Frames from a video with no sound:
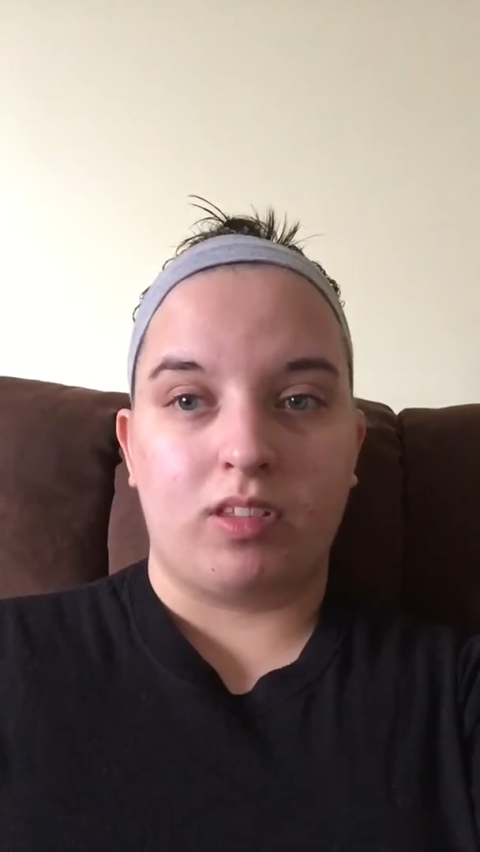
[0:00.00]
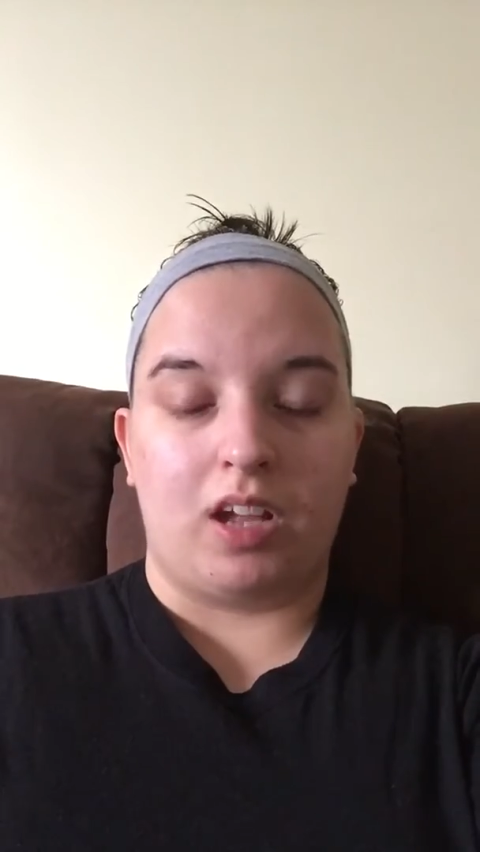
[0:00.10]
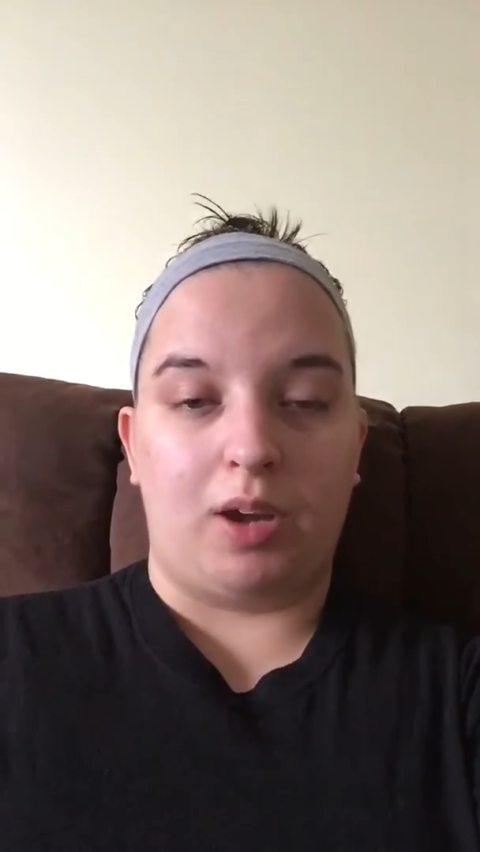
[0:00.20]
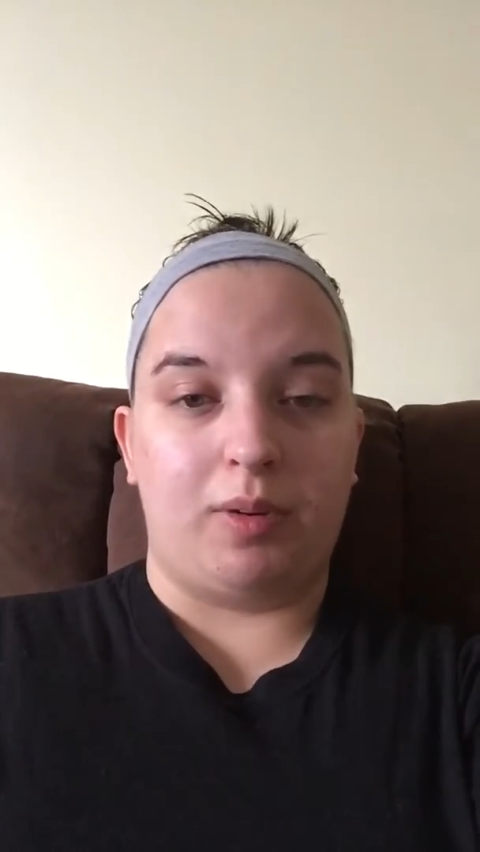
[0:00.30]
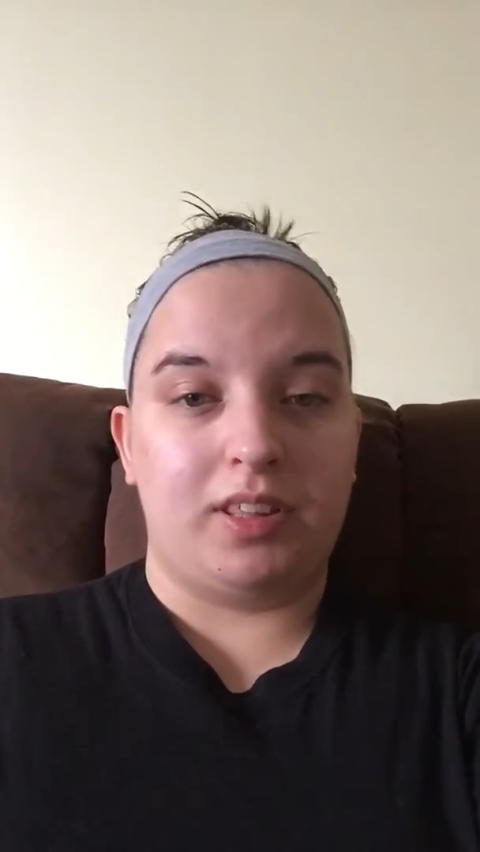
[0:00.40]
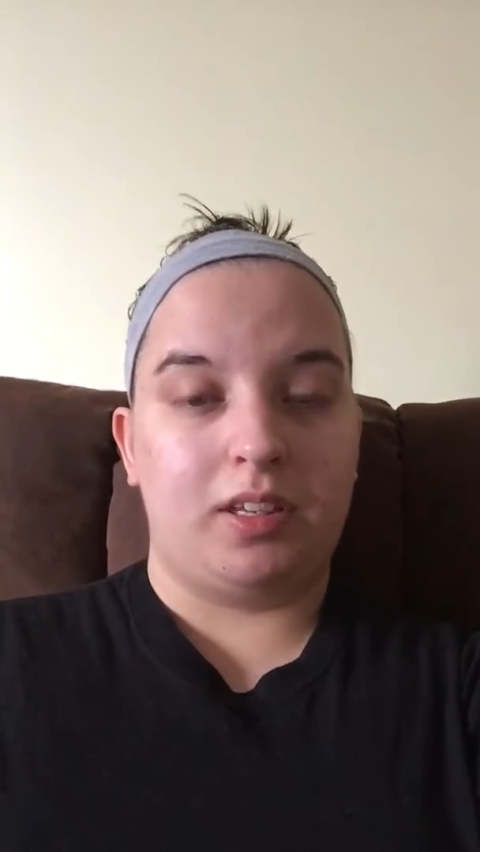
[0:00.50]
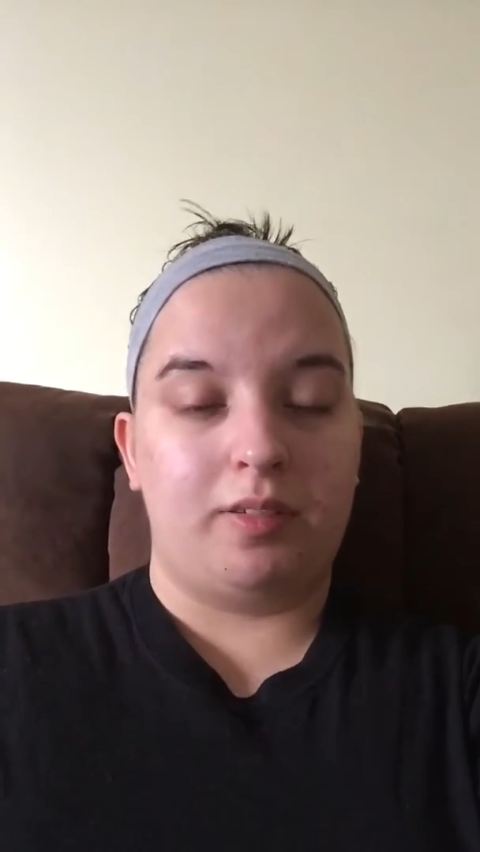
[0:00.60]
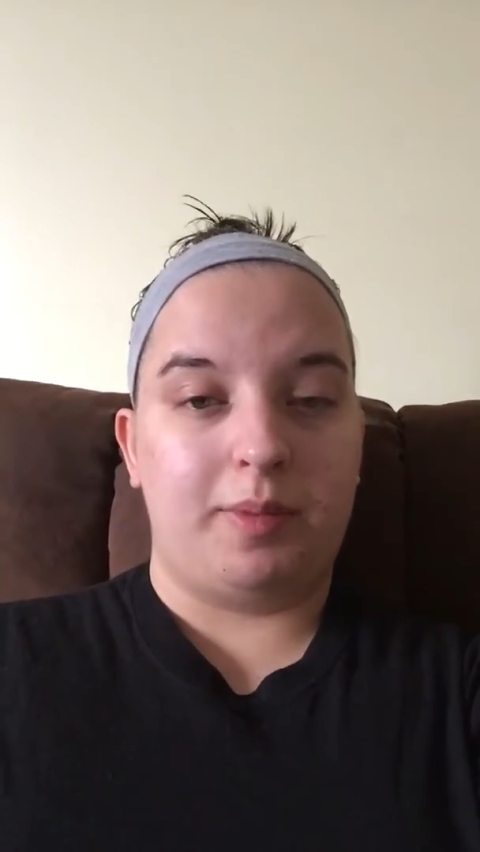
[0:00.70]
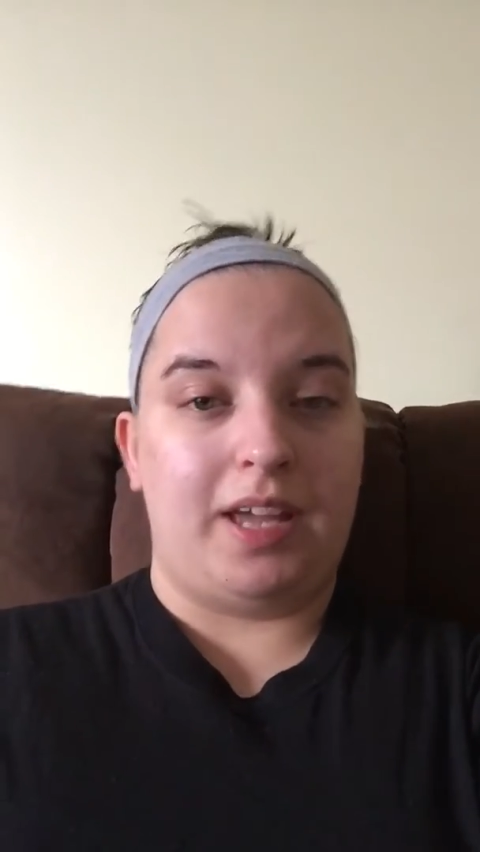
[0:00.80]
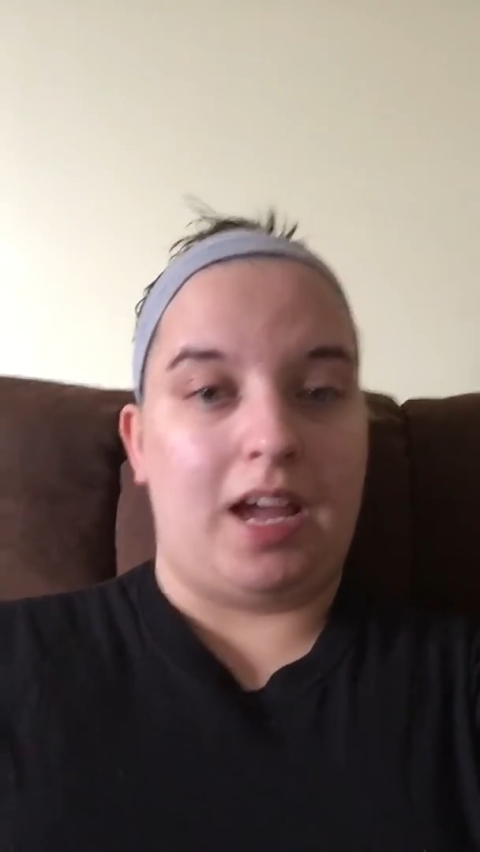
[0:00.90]
I want them to
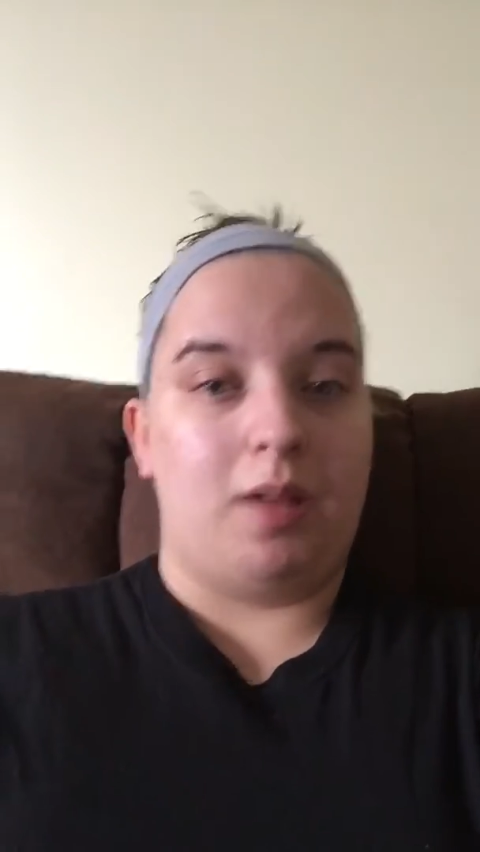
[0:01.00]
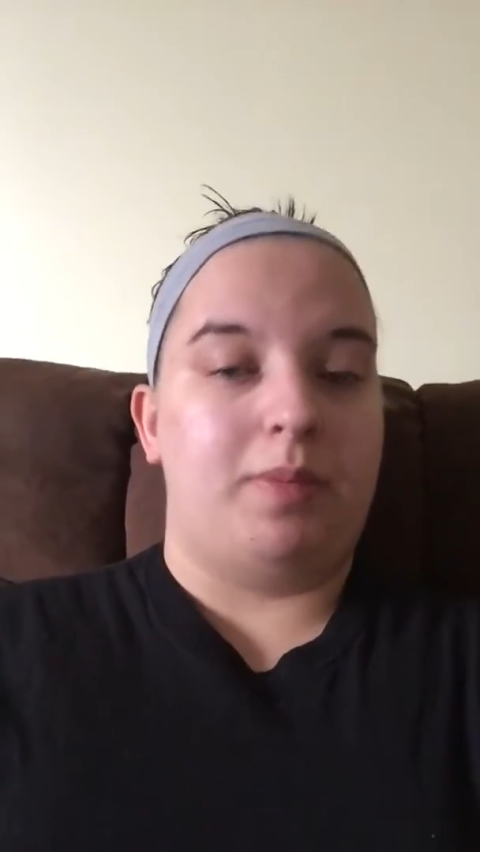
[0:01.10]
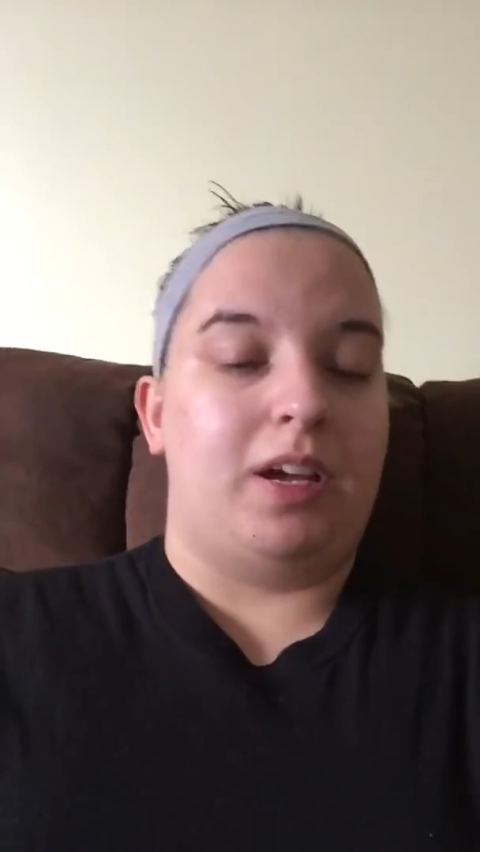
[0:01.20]
be happy.